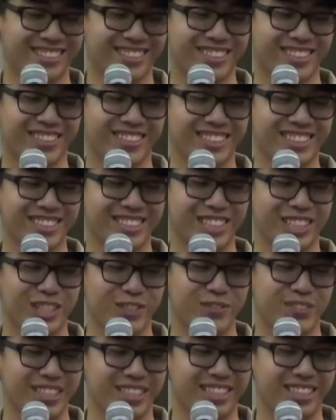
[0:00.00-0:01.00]
So this is
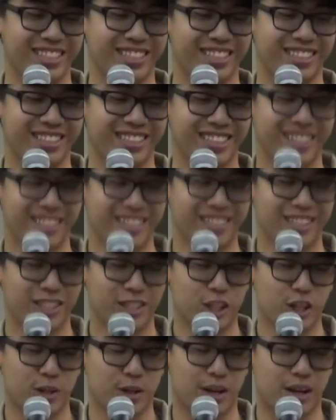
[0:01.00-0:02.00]
gonna be
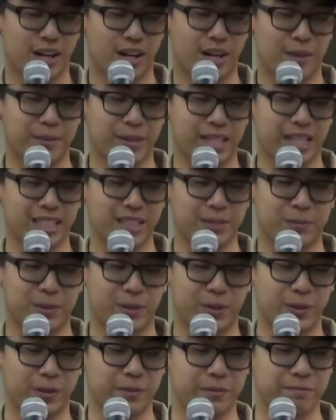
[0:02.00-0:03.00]
my last
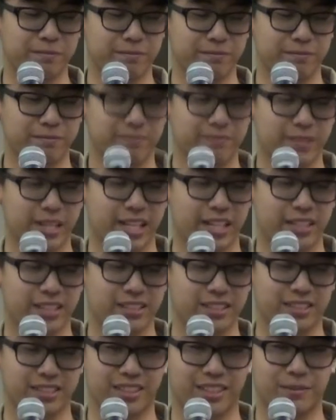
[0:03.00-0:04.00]
poem, and
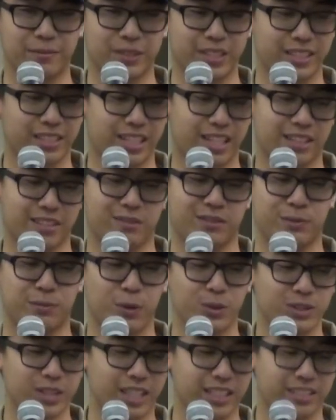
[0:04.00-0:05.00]
it's
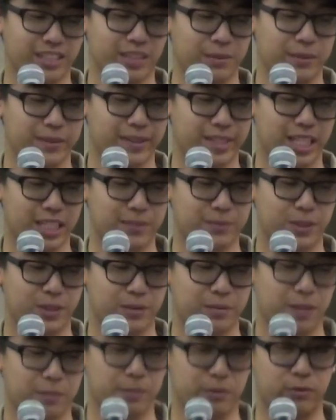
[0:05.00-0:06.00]
most likely gonna be the last
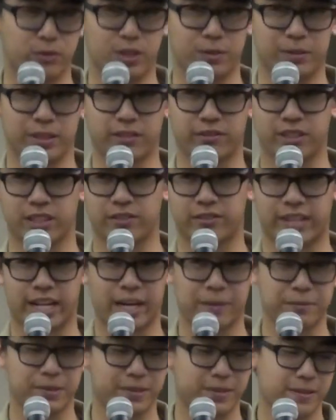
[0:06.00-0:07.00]
poem I'm performing for the
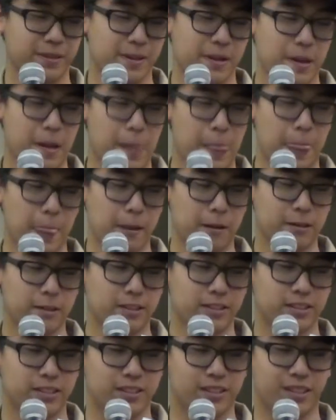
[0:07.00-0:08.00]
raps.
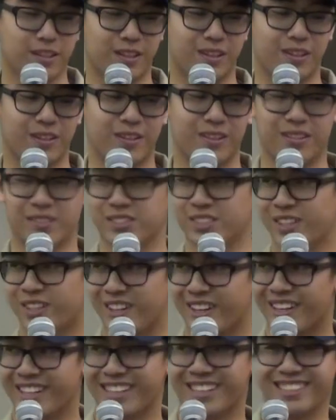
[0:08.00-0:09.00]
So,
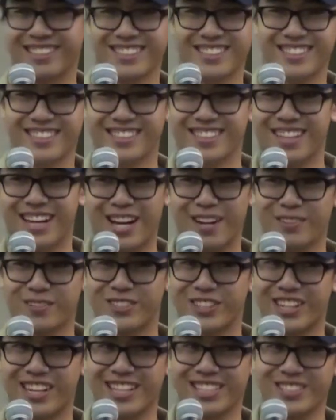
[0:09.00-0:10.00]
sorry, I'm
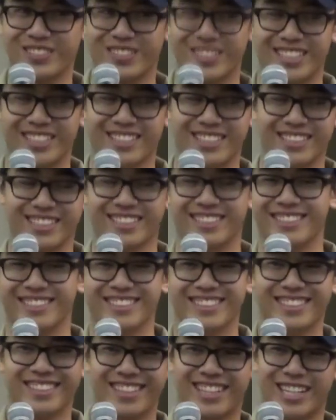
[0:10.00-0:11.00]
graduating,
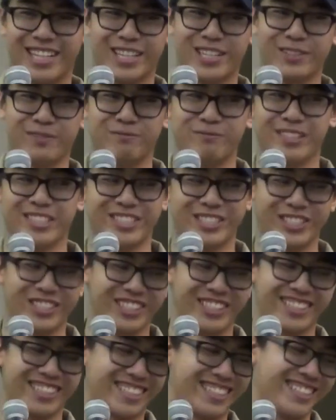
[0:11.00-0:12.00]
I'm the
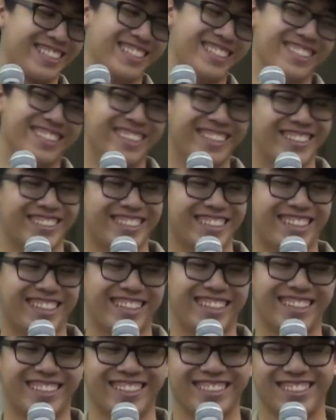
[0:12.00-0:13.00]
jerk,
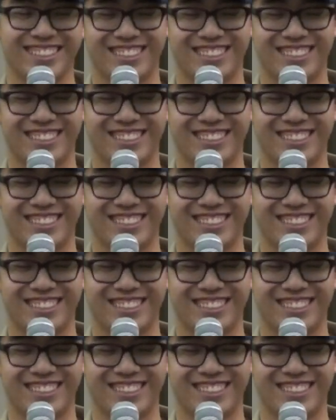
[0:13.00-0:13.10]
okay.